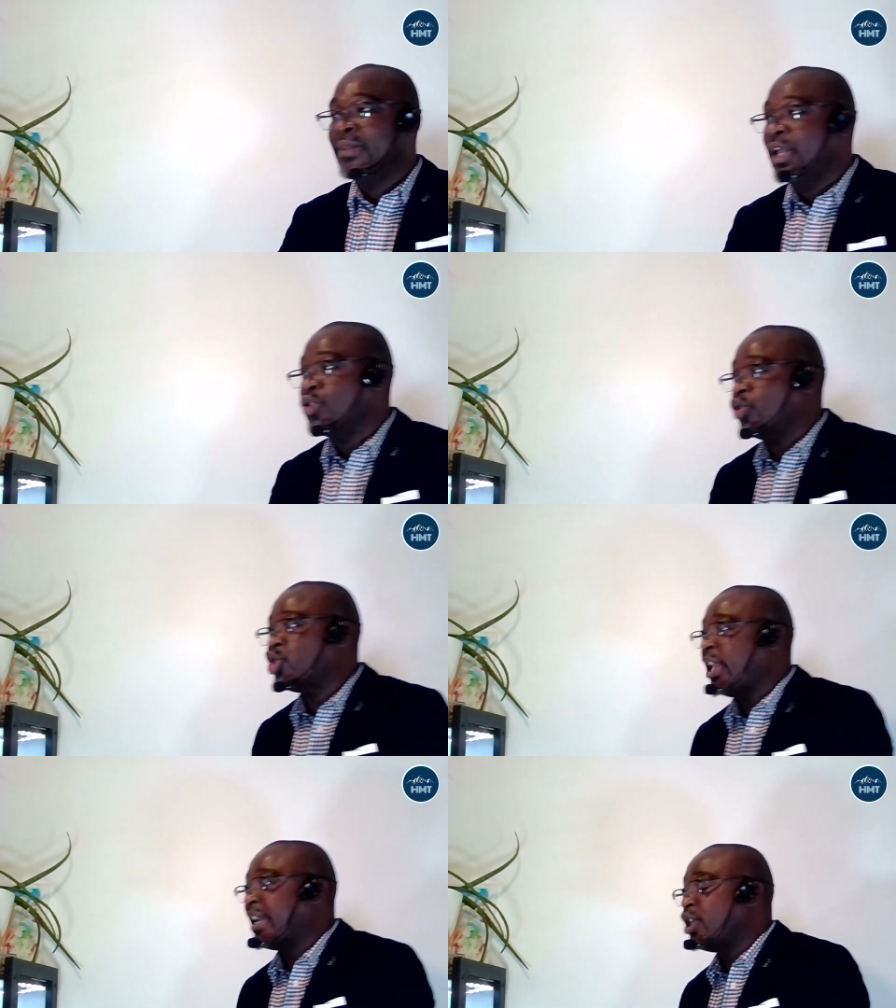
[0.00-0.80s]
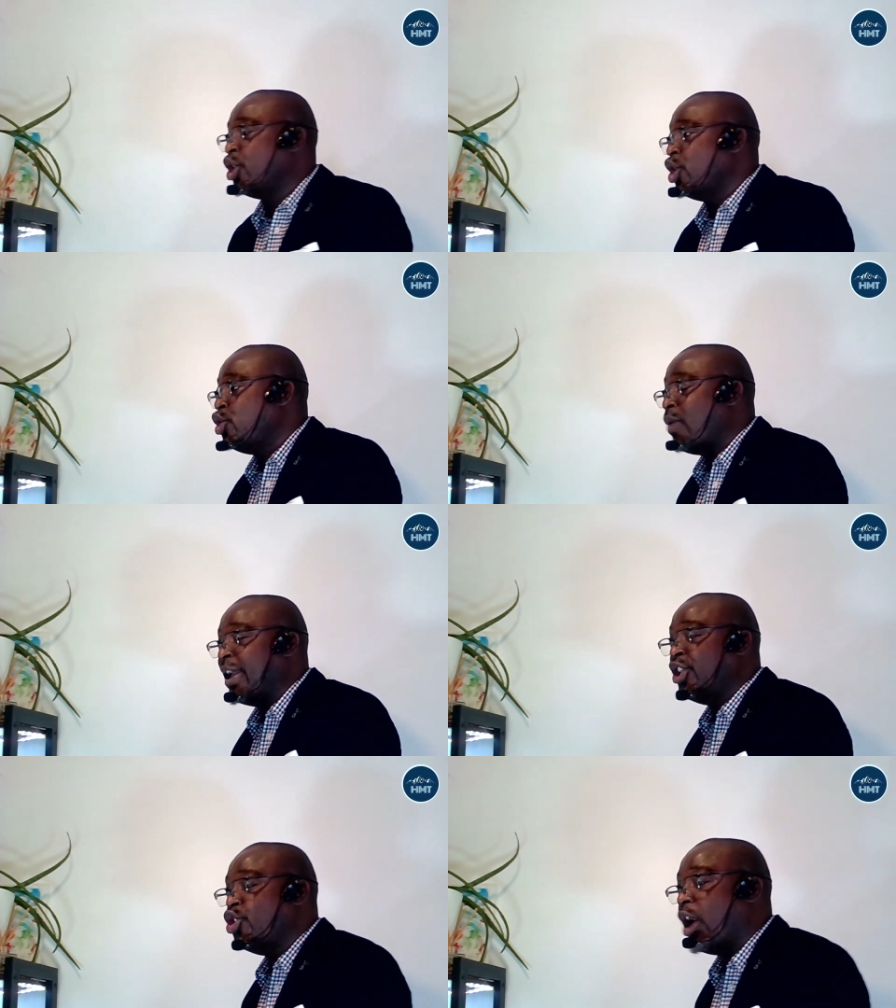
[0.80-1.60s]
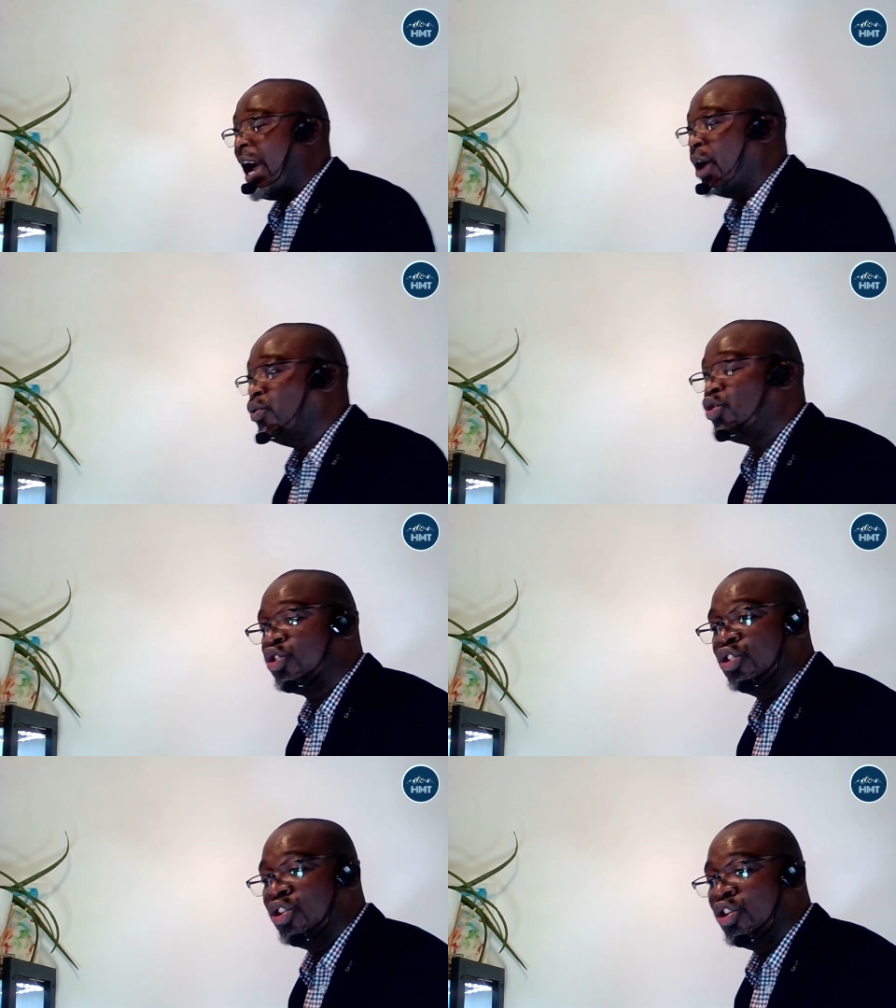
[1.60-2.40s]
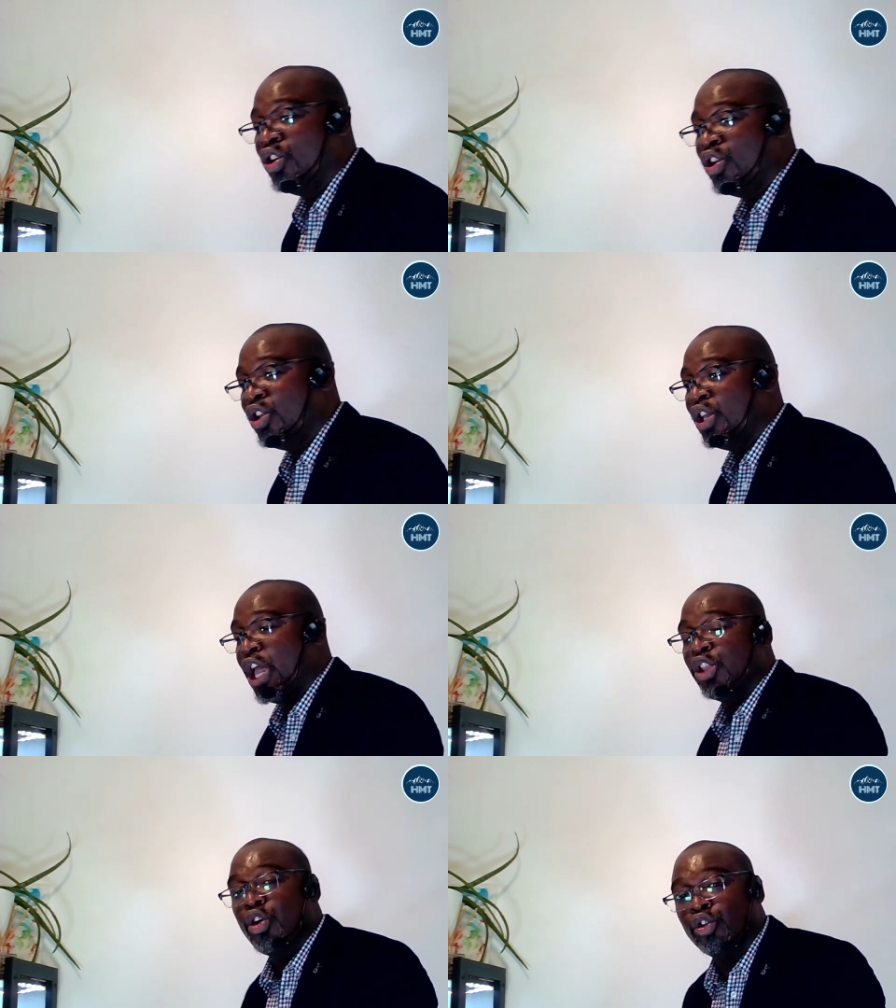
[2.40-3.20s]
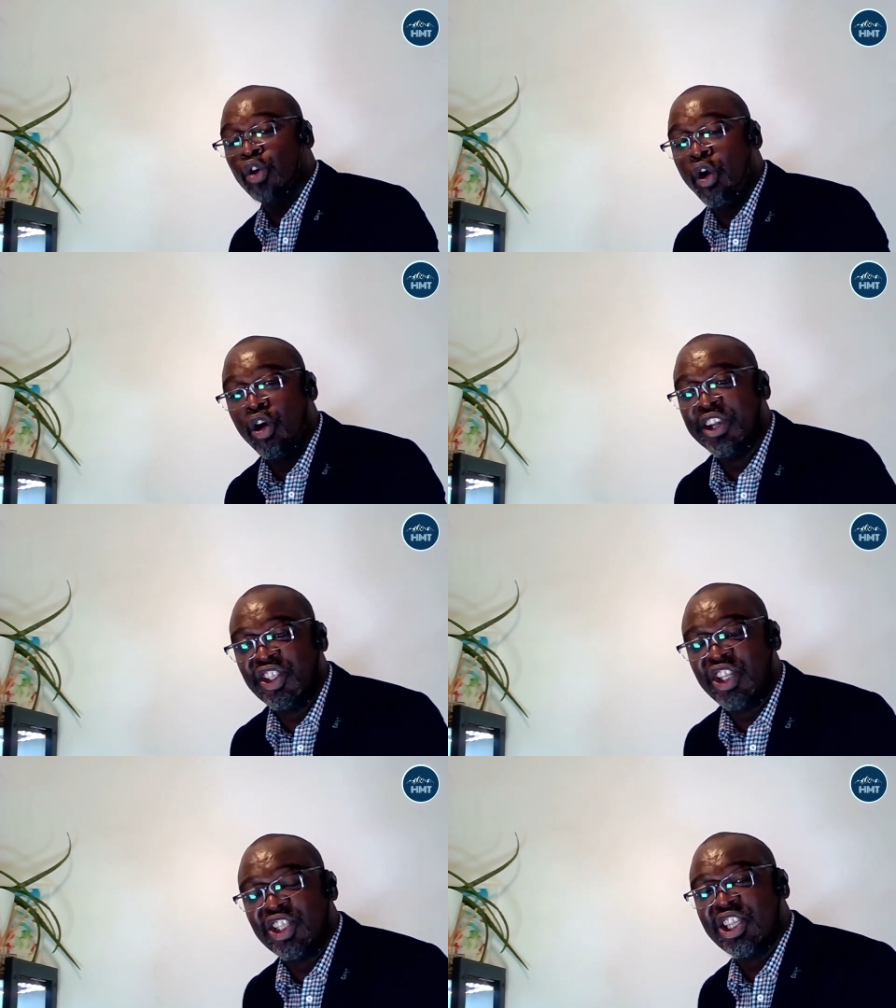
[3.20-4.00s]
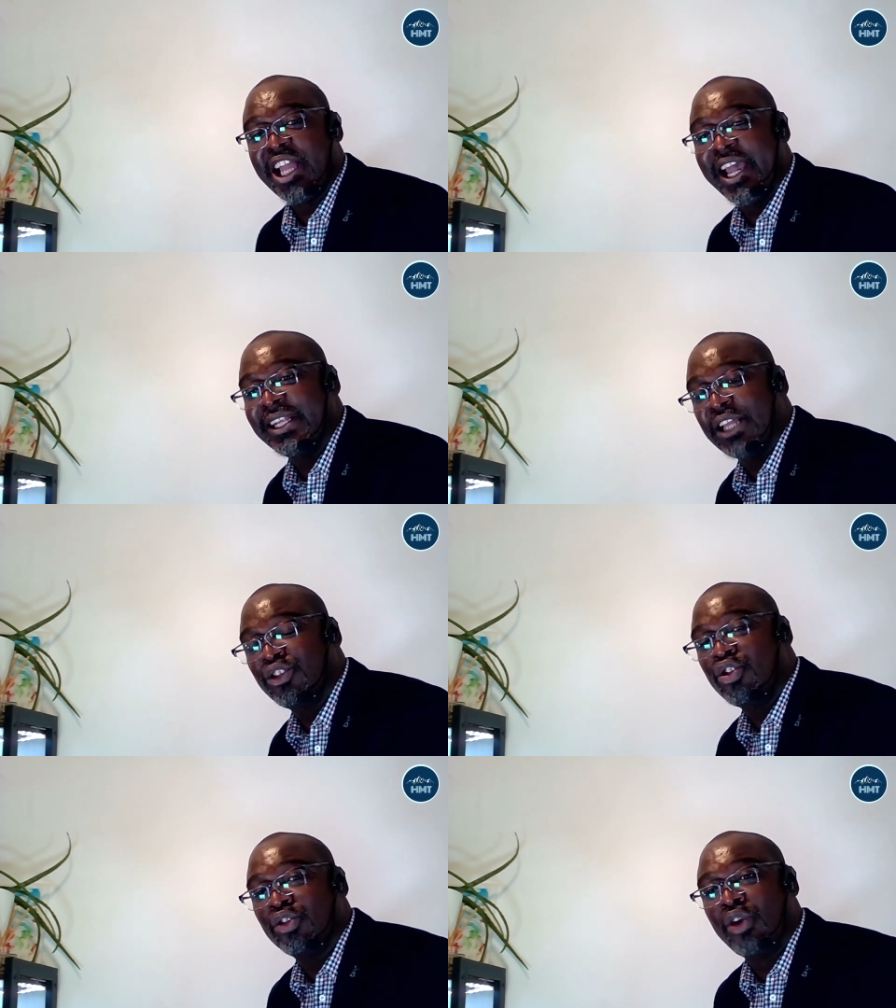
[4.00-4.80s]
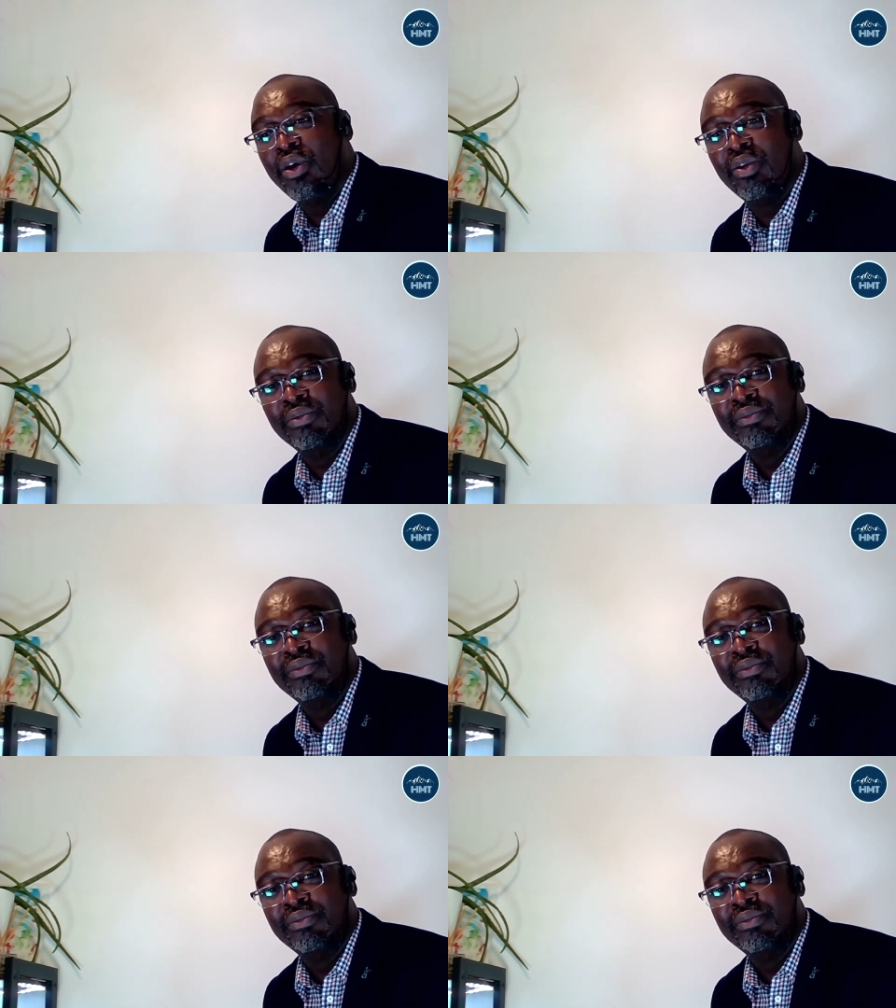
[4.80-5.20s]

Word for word: It was like you, you are in your house and your dog is just lying at your door.